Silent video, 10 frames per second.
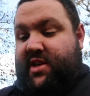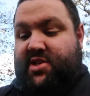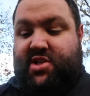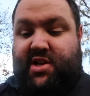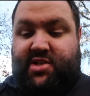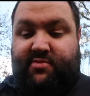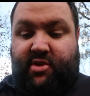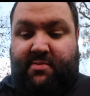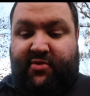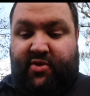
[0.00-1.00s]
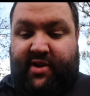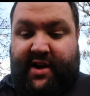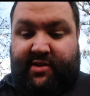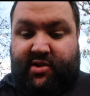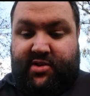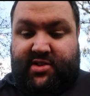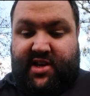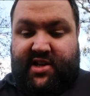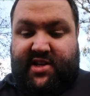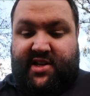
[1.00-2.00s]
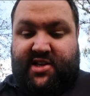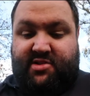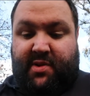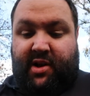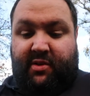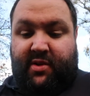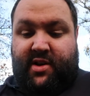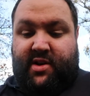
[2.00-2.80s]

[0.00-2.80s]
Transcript: is changing right before our eyes. See details below.